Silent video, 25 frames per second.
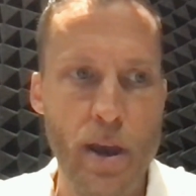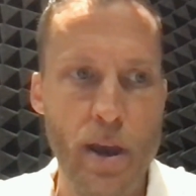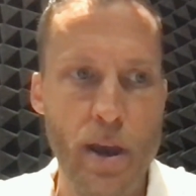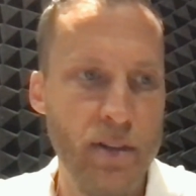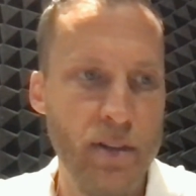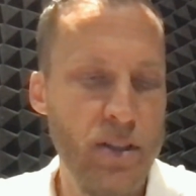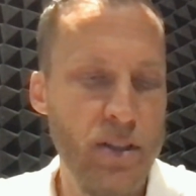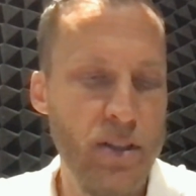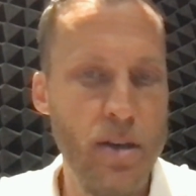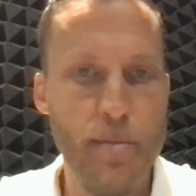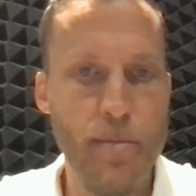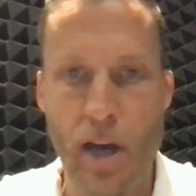
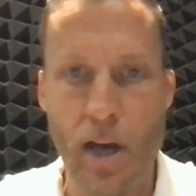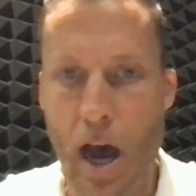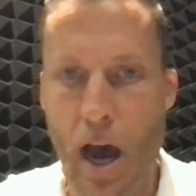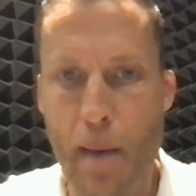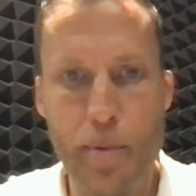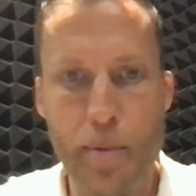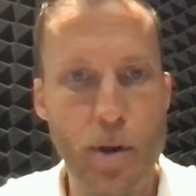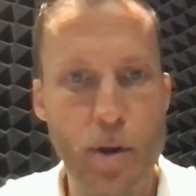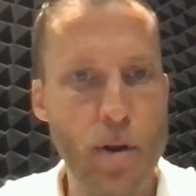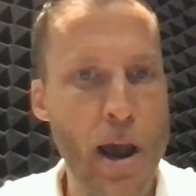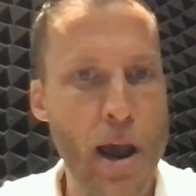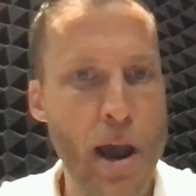So we have a
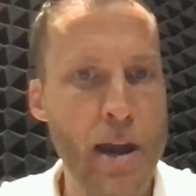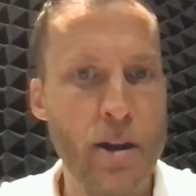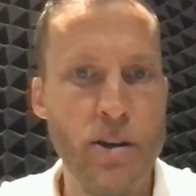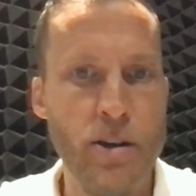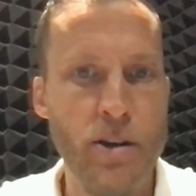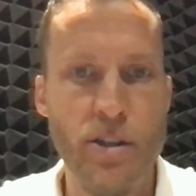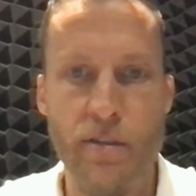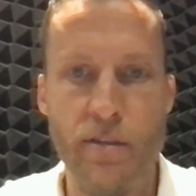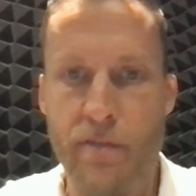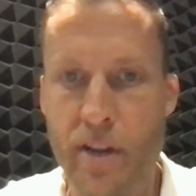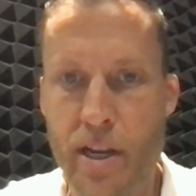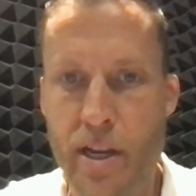team of
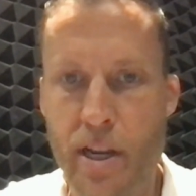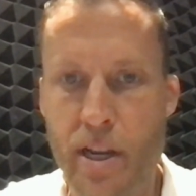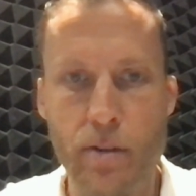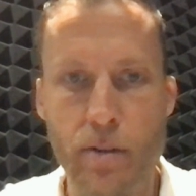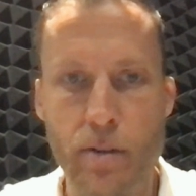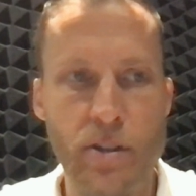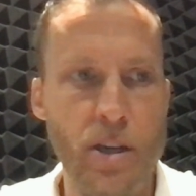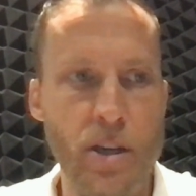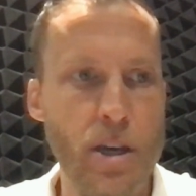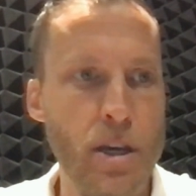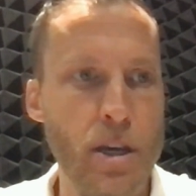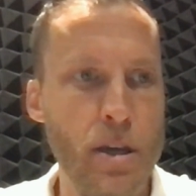copywriters, a
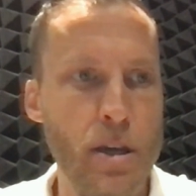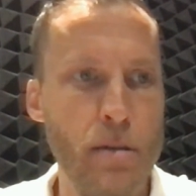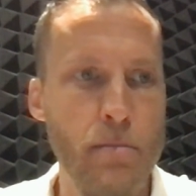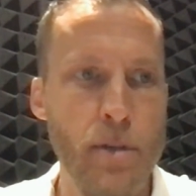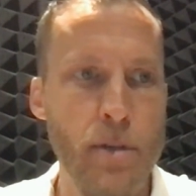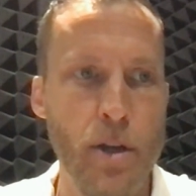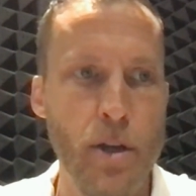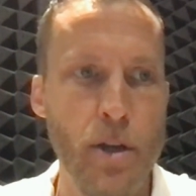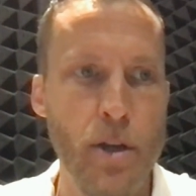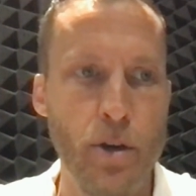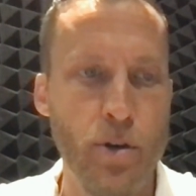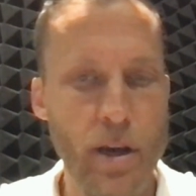video
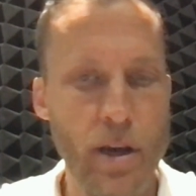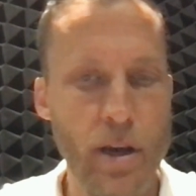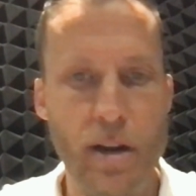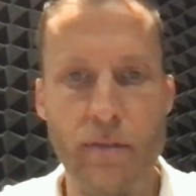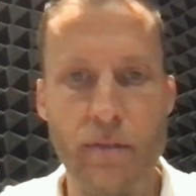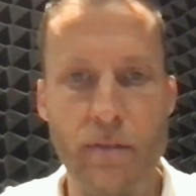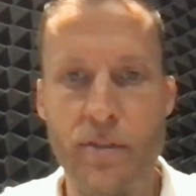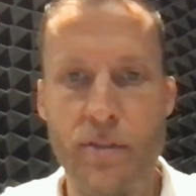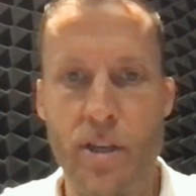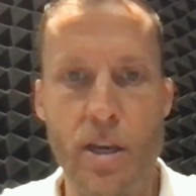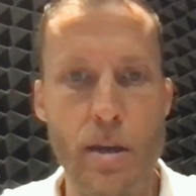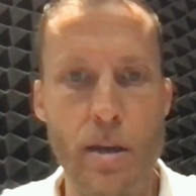team,
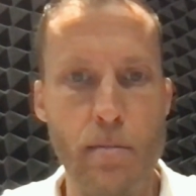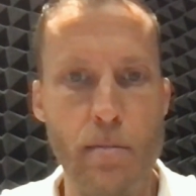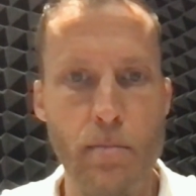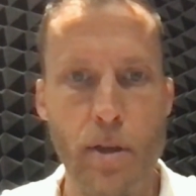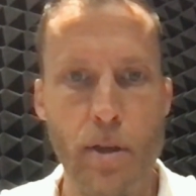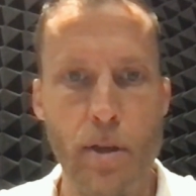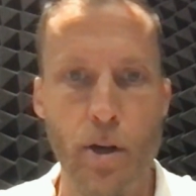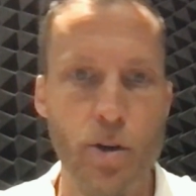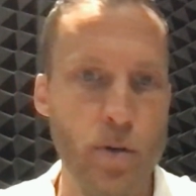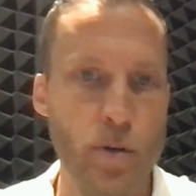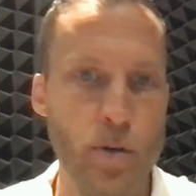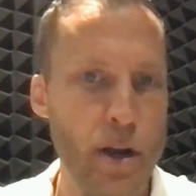creative
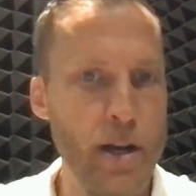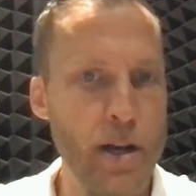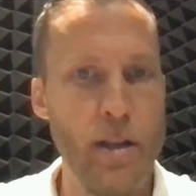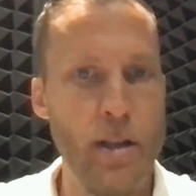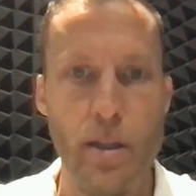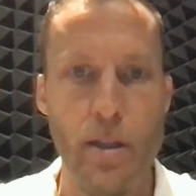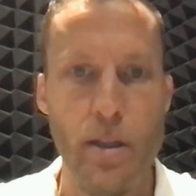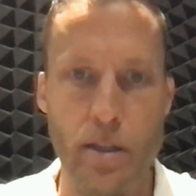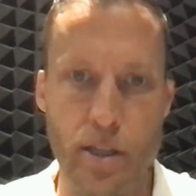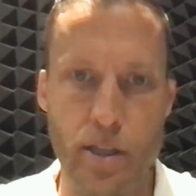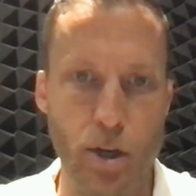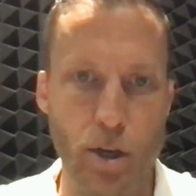team. They're
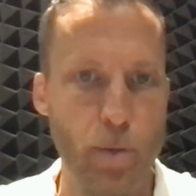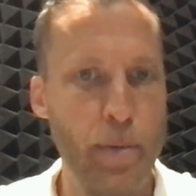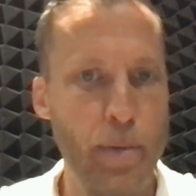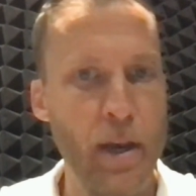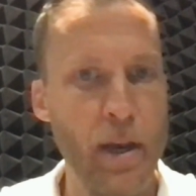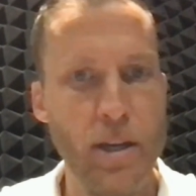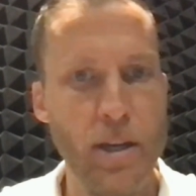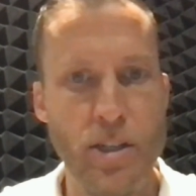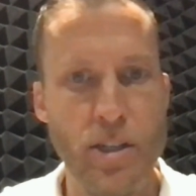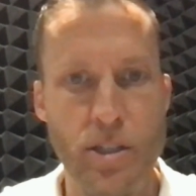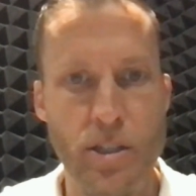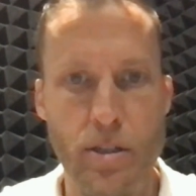creating the
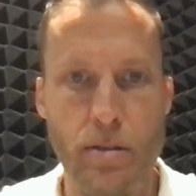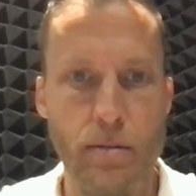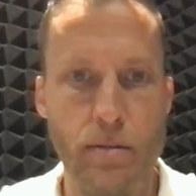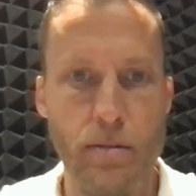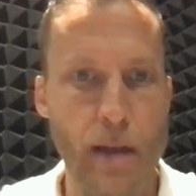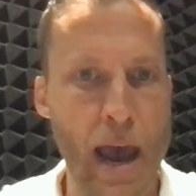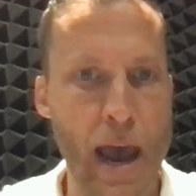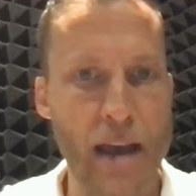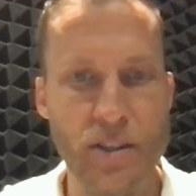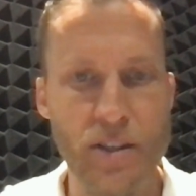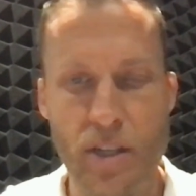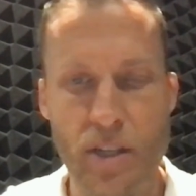deal
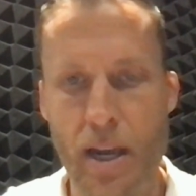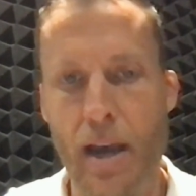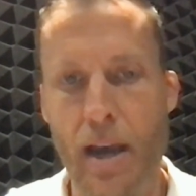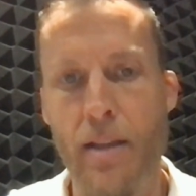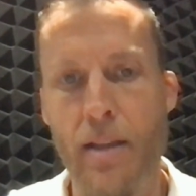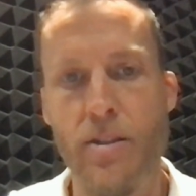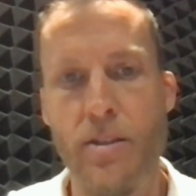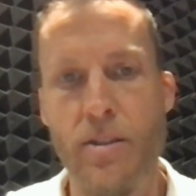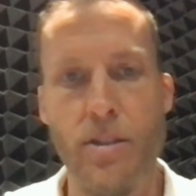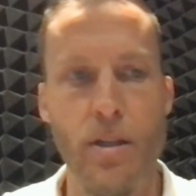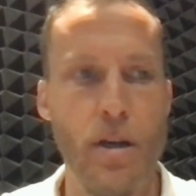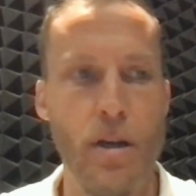page
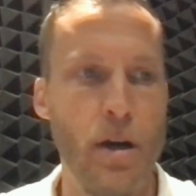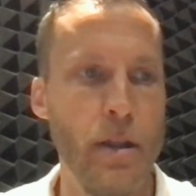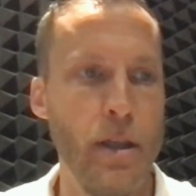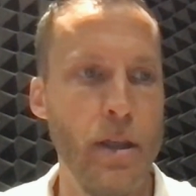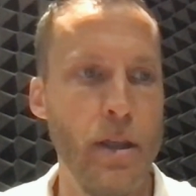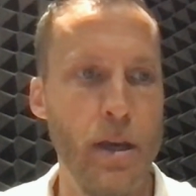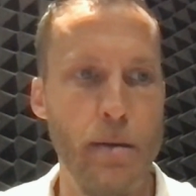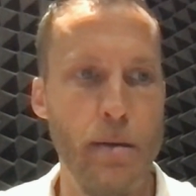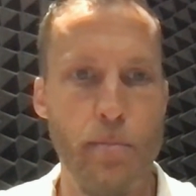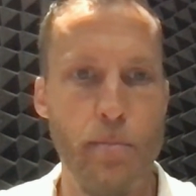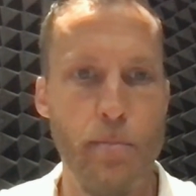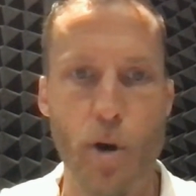assets and
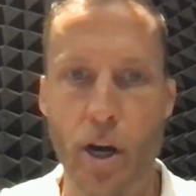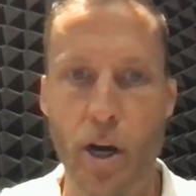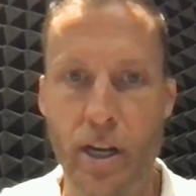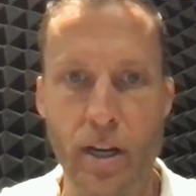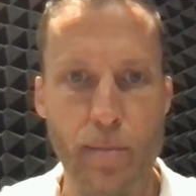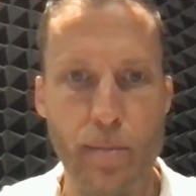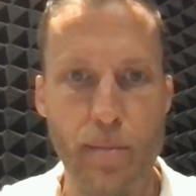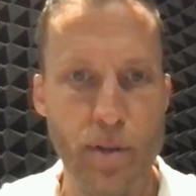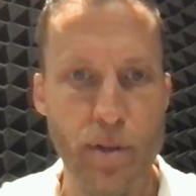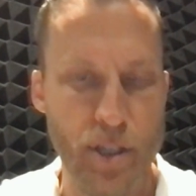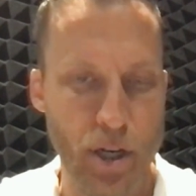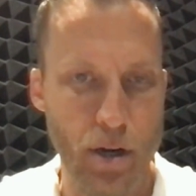all the
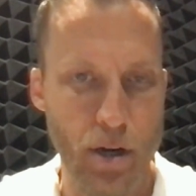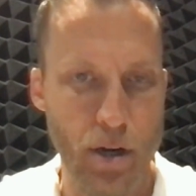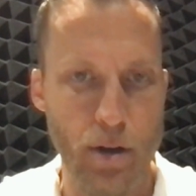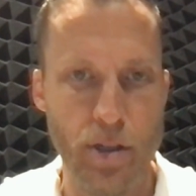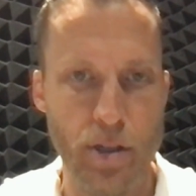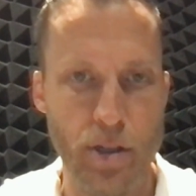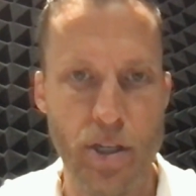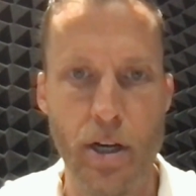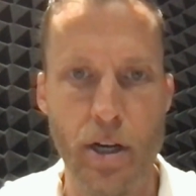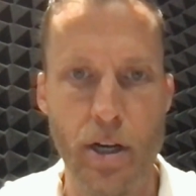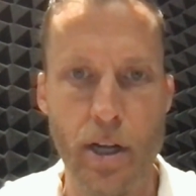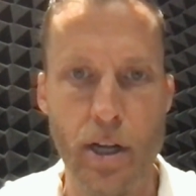marketing
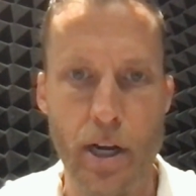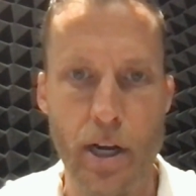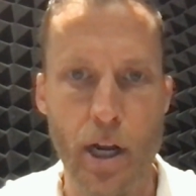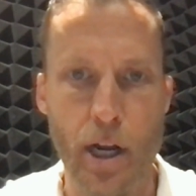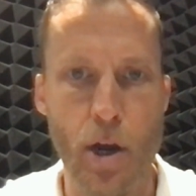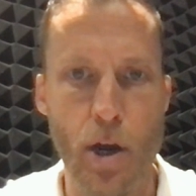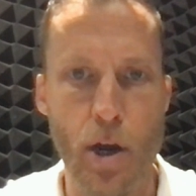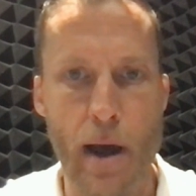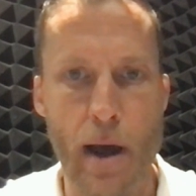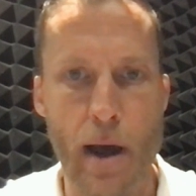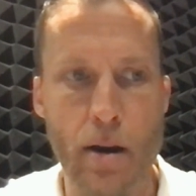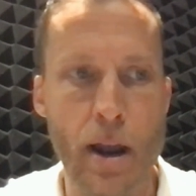materials that are going to
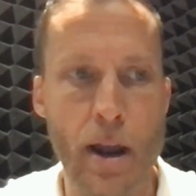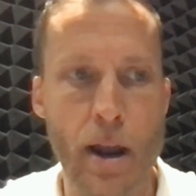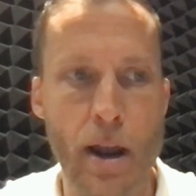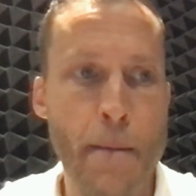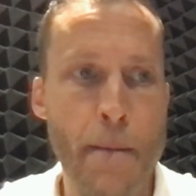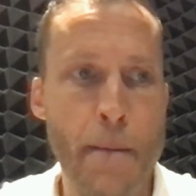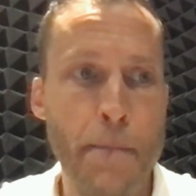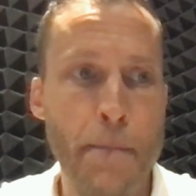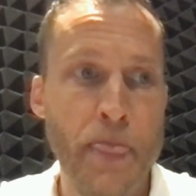go out.